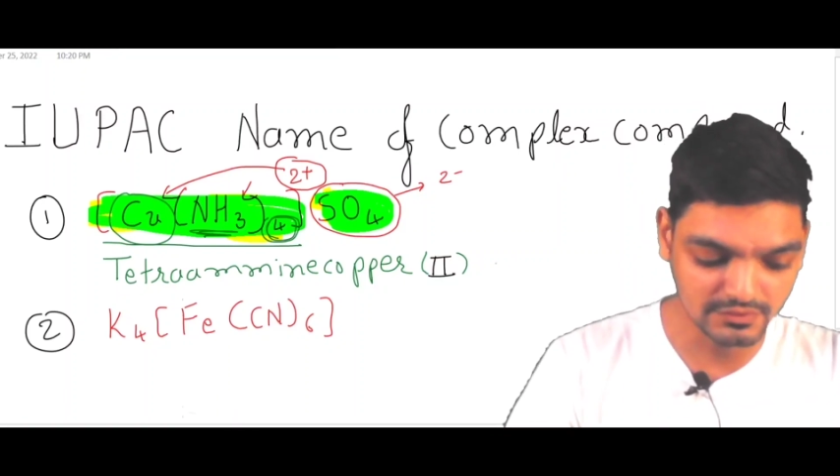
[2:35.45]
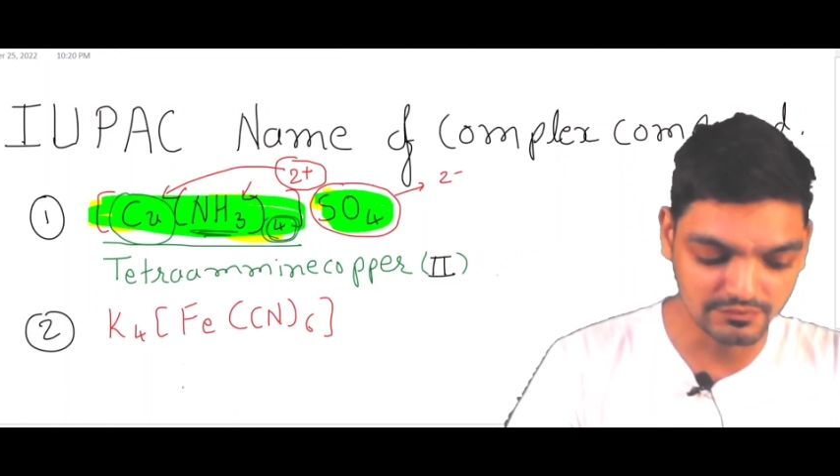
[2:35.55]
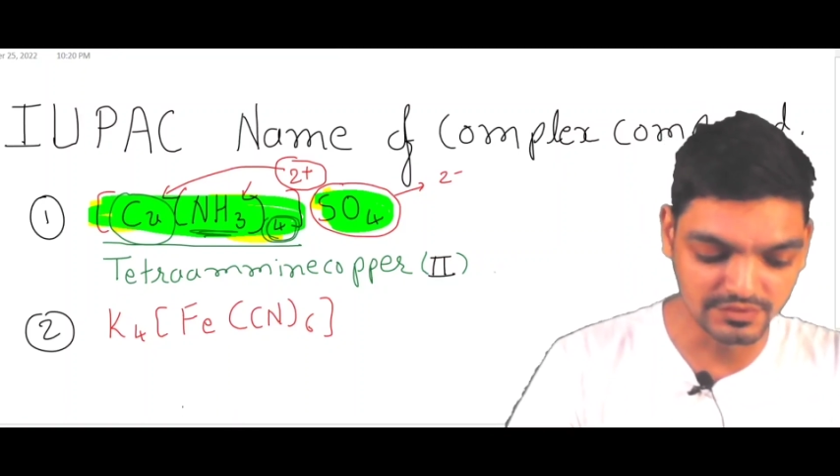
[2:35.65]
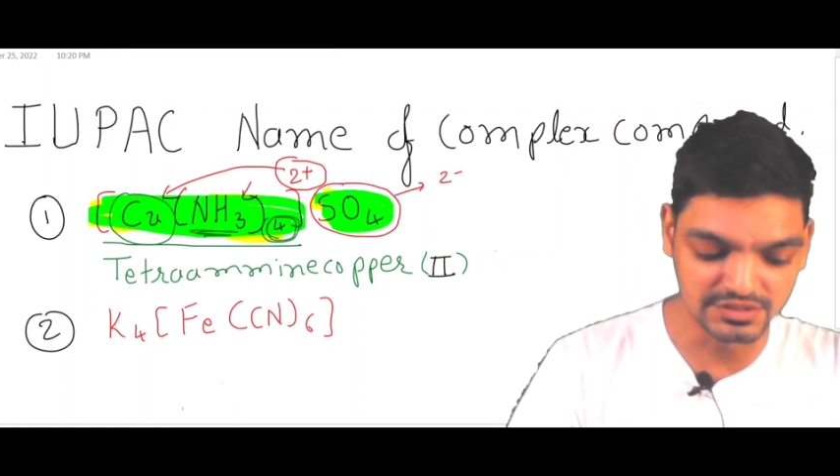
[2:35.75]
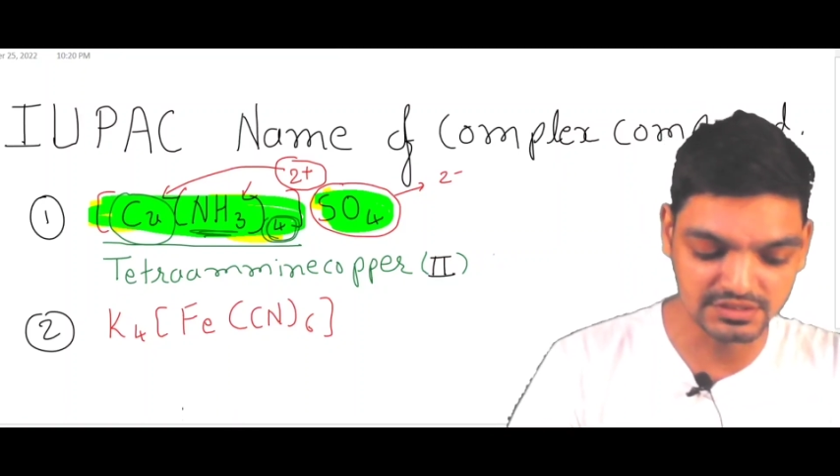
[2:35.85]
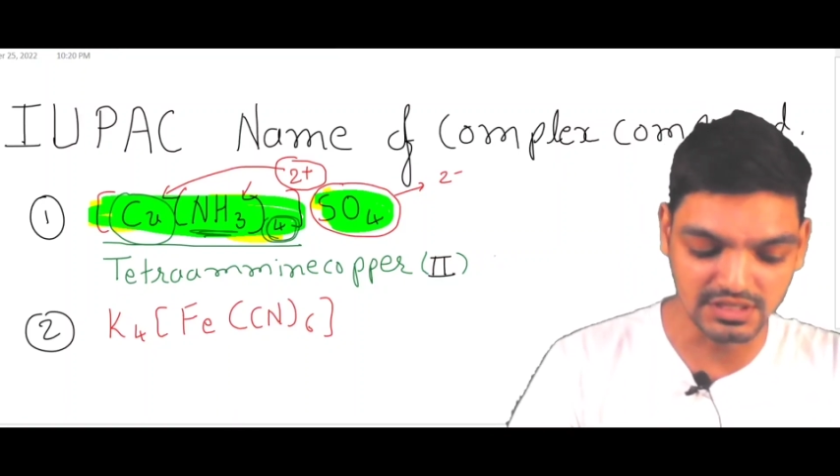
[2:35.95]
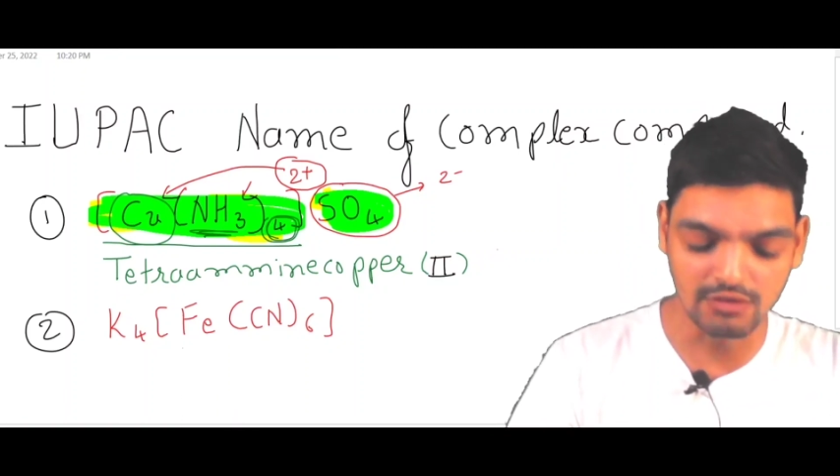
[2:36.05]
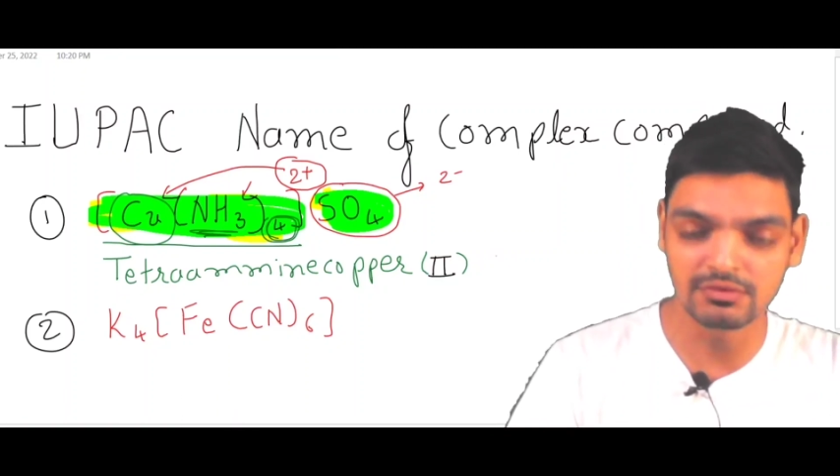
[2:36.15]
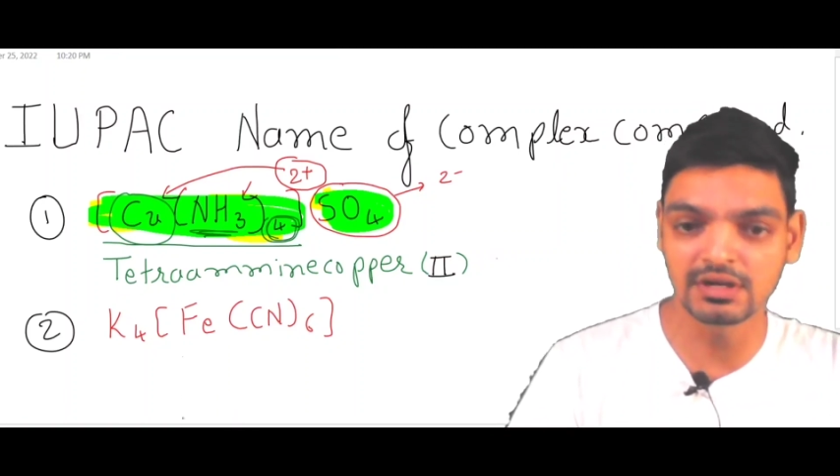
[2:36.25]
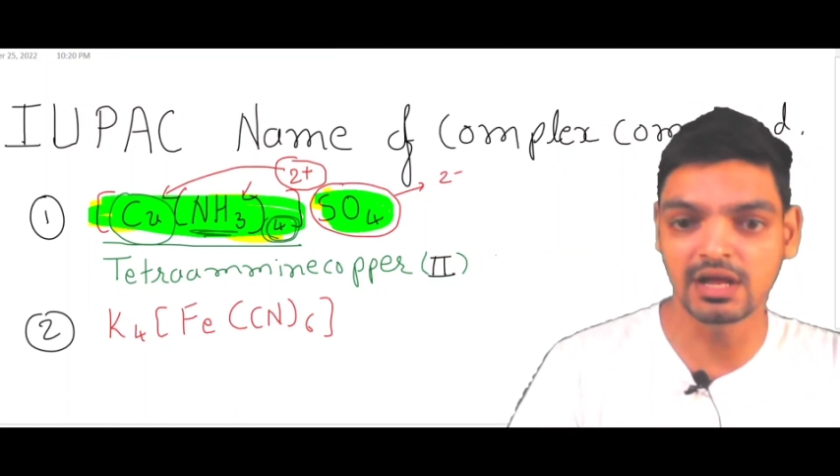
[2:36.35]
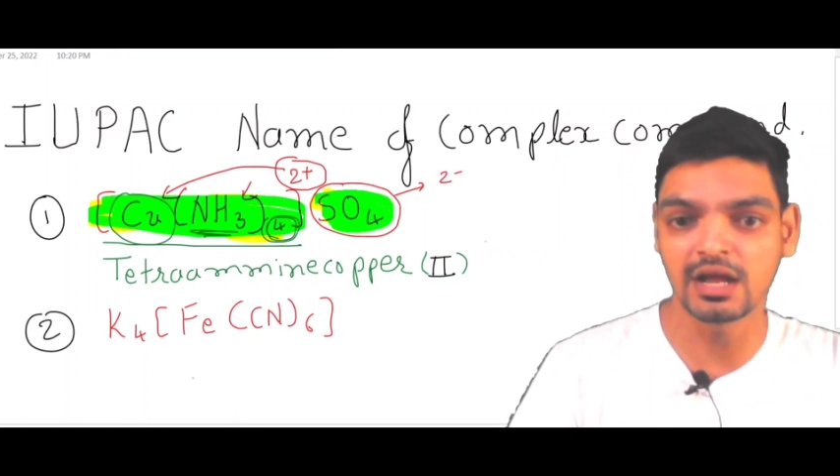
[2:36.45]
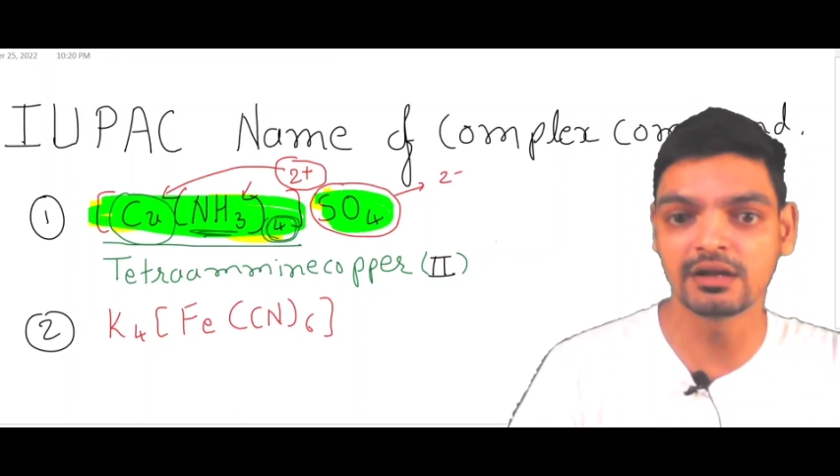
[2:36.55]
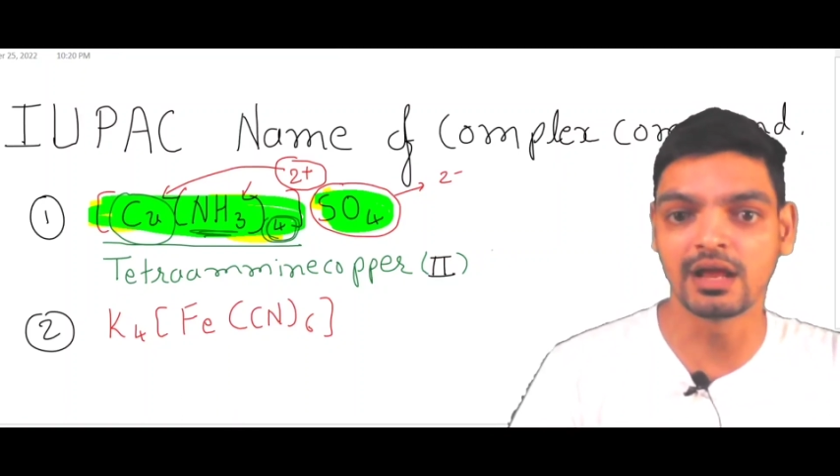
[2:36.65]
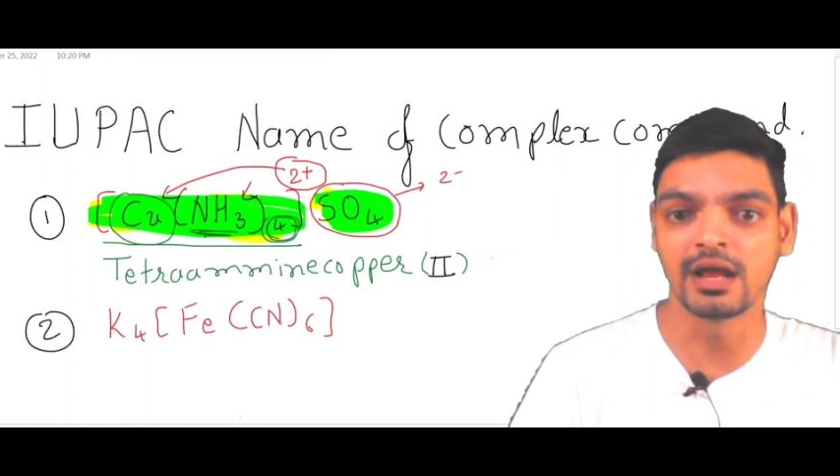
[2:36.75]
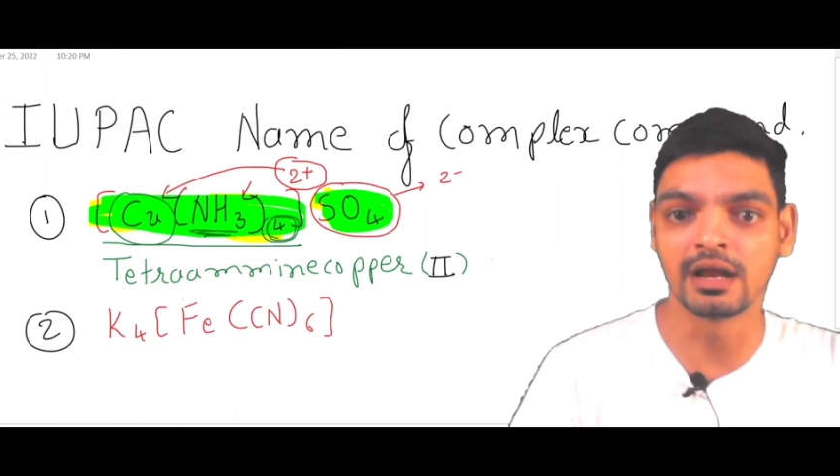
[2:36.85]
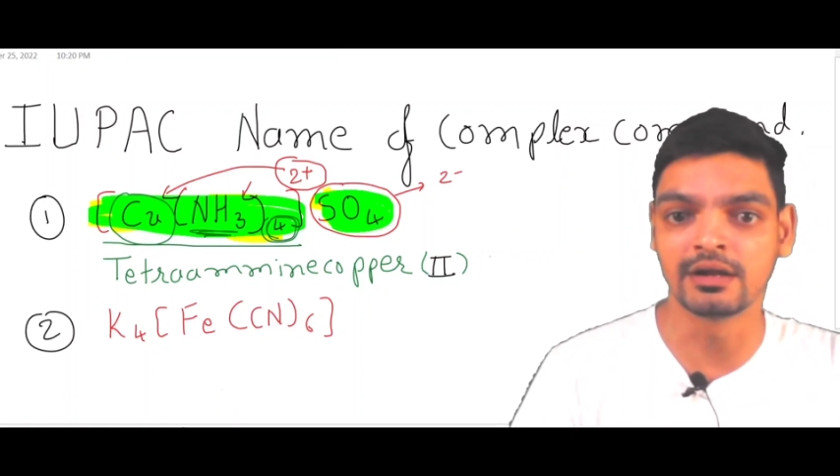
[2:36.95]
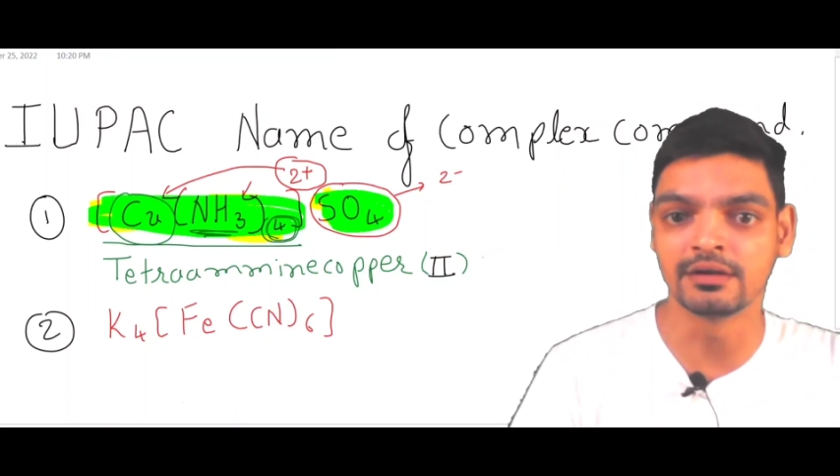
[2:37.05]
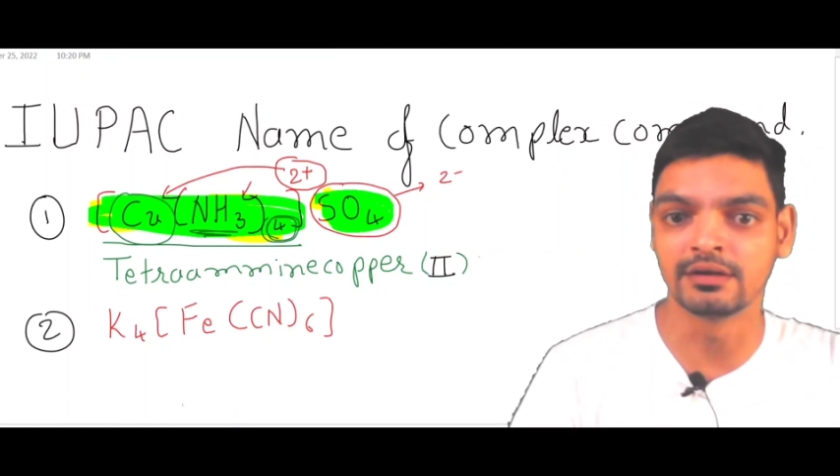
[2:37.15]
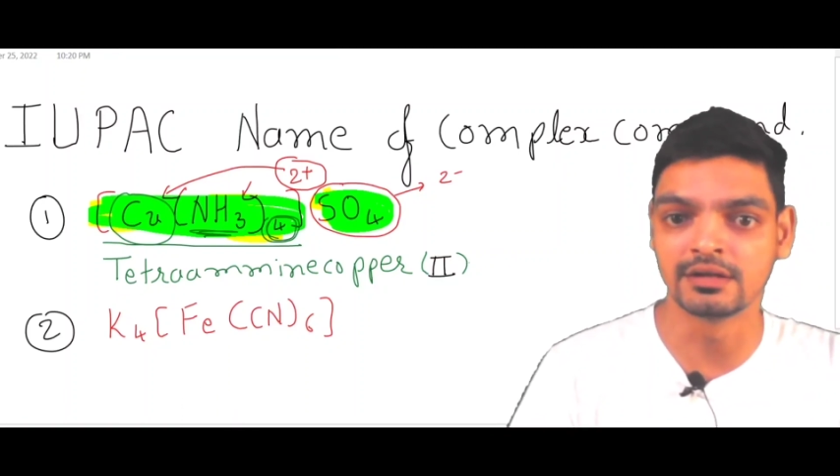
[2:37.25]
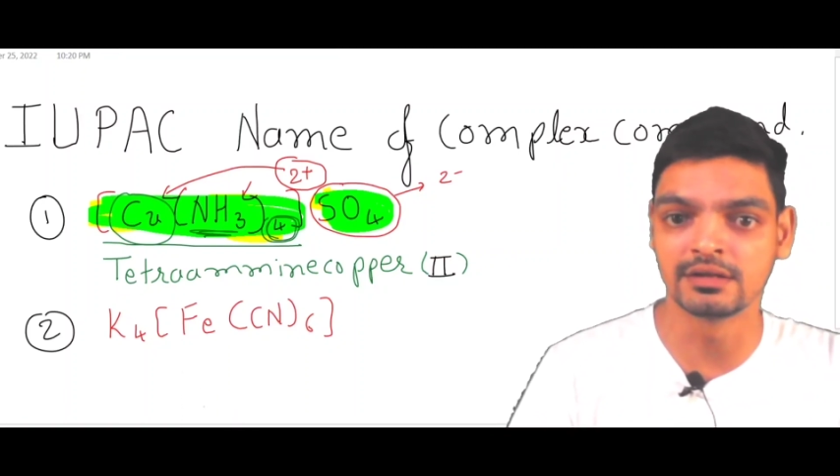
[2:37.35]
which is counter ion,
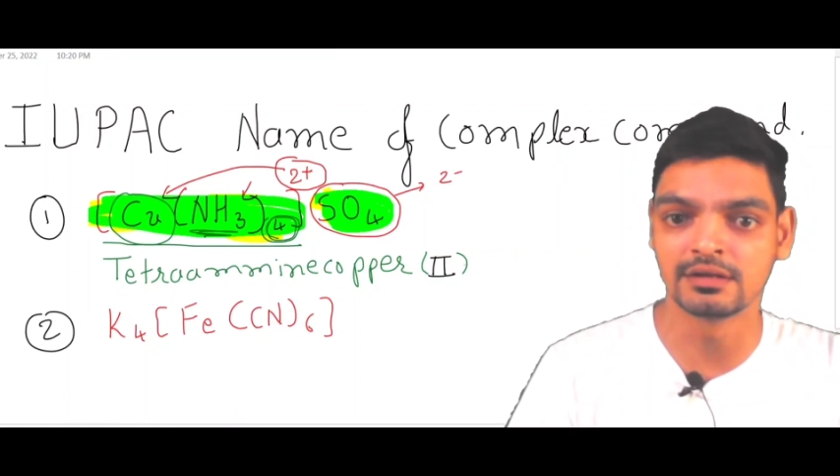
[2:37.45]
and